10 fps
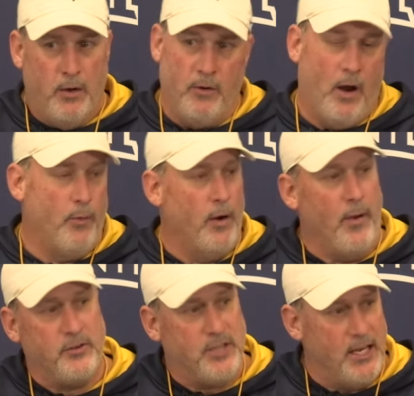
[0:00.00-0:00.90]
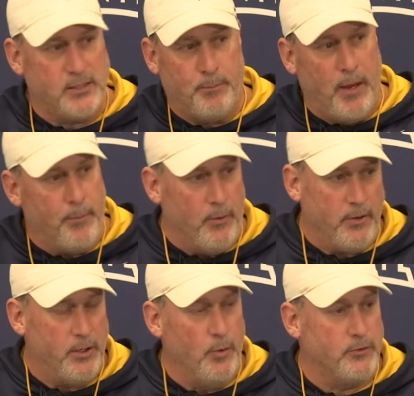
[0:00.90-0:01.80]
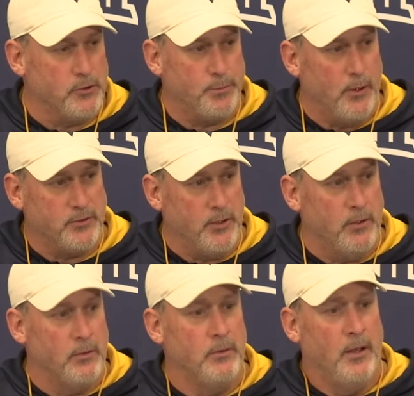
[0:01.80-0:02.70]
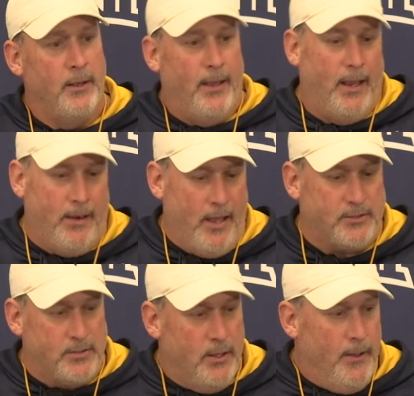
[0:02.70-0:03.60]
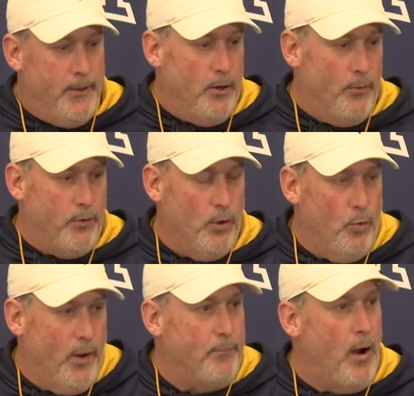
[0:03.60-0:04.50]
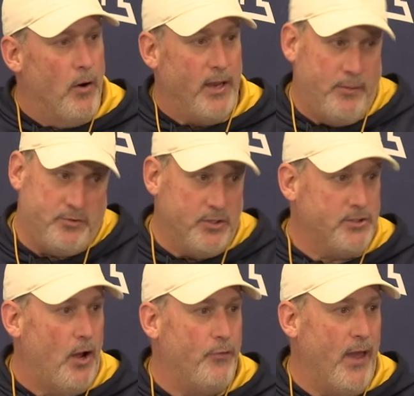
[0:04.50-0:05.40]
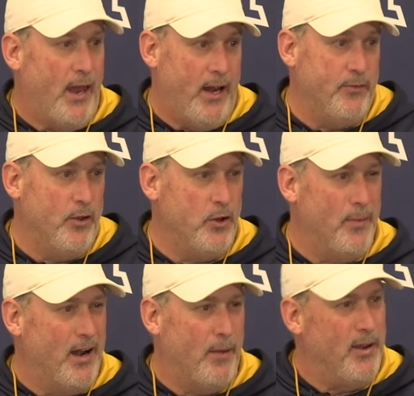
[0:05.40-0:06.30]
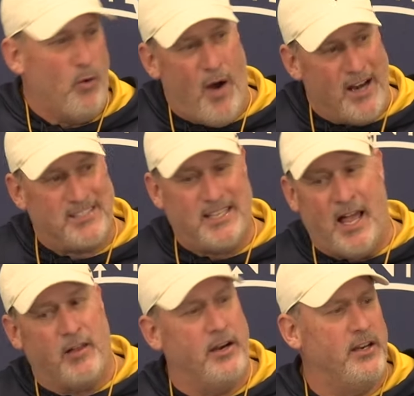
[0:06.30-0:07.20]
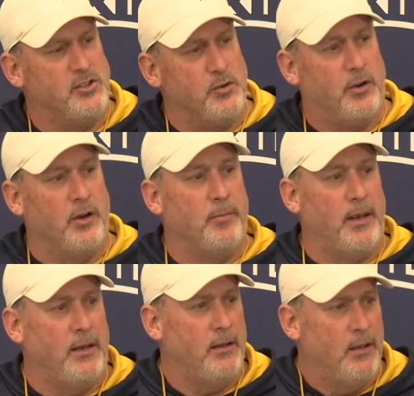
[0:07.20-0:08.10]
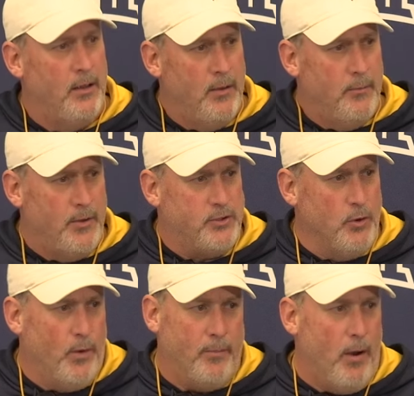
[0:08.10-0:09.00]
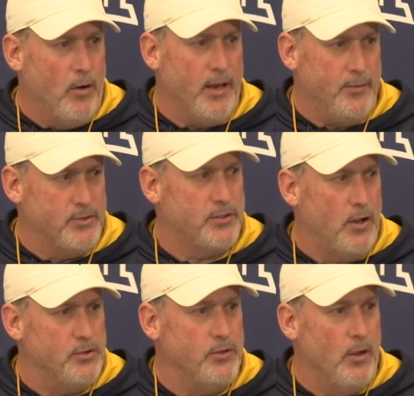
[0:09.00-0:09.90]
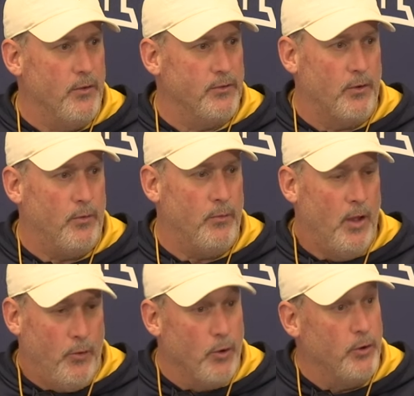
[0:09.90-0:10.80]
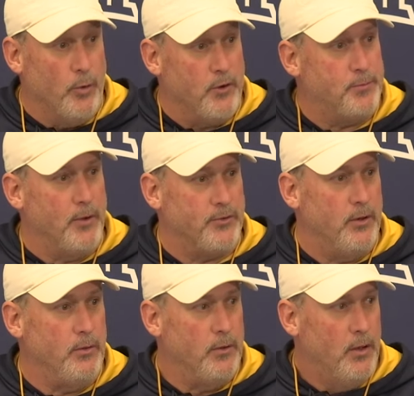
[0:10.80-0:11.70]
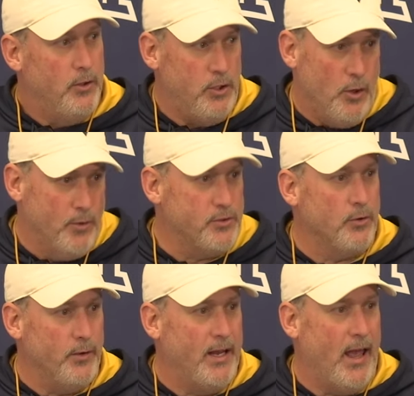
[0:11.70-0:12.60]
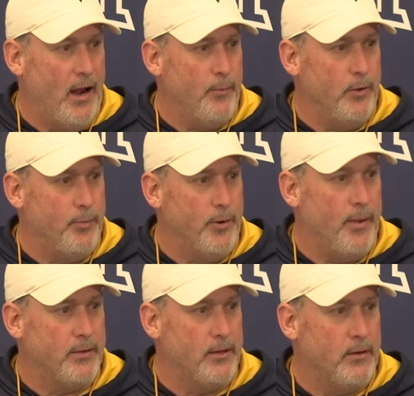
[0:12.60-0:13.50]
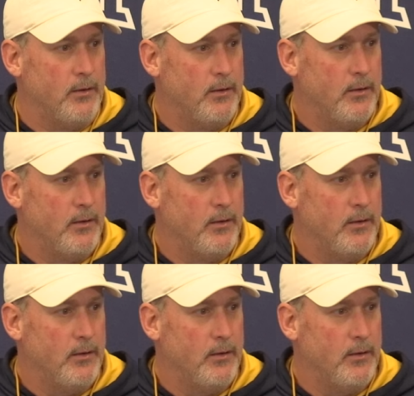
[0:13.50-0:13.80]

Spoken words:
You're not running around chasing people to do what they're supposed to do. And that's, you know, you'll win ball games just off that, even though you may not be quite as talented as you could be. But you'll win ball games just because you know those they're going to do what they're supposed to do. You know what you're going to get out of them when you put them out there.